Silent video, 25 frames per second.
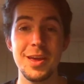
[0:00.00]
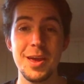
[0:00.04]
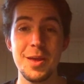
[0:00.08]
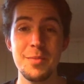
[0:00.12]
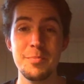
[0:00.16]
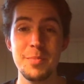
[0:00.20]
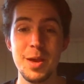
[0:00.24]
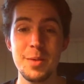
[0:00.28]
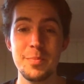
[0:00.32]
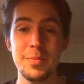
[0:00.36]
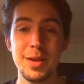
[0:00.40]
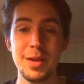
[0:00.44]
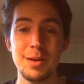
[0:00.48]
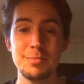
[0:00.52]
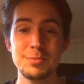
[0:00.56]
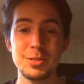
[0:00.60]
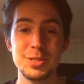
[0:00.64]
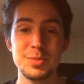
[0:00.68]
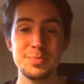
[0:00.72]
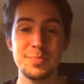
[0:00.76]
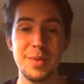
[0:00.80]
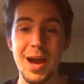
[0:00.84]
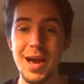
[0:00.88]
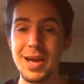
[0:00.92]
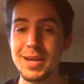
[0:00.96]
and maybe I'm
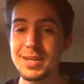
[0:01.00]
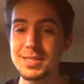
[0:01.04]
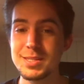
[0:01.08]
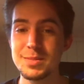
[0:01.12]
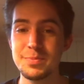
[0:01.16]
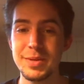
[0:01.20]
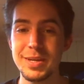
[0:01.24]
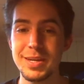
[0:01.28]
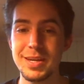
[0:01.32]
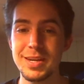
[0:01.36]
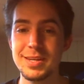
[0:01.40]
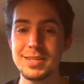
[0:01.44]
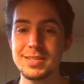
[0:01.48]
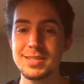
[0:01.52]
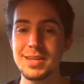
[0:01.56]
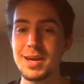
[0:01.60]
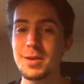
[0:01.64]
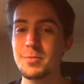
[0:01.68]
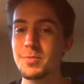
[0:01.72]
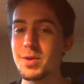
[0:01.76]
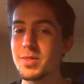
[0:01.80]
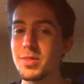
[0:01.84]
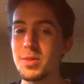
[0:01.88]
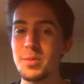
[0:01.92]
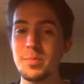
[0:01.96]
just biased because I
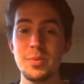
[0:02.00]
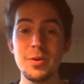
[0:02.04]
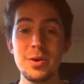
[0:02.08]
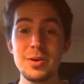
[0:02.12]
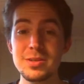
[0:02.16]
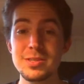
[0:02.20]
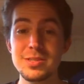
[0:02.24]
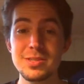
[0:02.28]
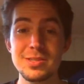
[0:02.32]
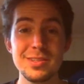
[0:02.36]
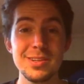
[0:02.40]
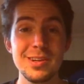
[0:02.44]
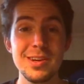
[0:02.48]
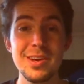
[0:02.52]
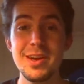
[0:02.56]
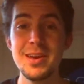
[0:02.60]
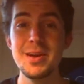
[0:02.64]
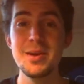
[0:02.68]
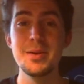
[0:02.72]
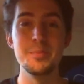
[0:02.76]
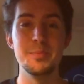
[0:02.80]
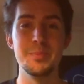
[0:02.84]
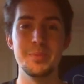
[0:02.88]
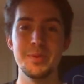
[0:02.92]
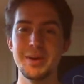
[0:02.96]
read the books,
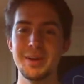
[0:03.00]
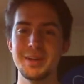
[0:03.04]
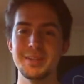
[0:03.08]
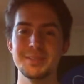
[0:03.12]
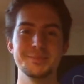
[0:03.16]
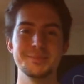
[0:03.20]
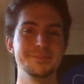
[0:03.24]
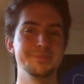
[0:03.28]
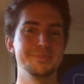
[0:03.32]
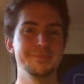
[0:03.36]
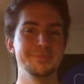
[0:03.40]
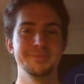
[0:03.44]
but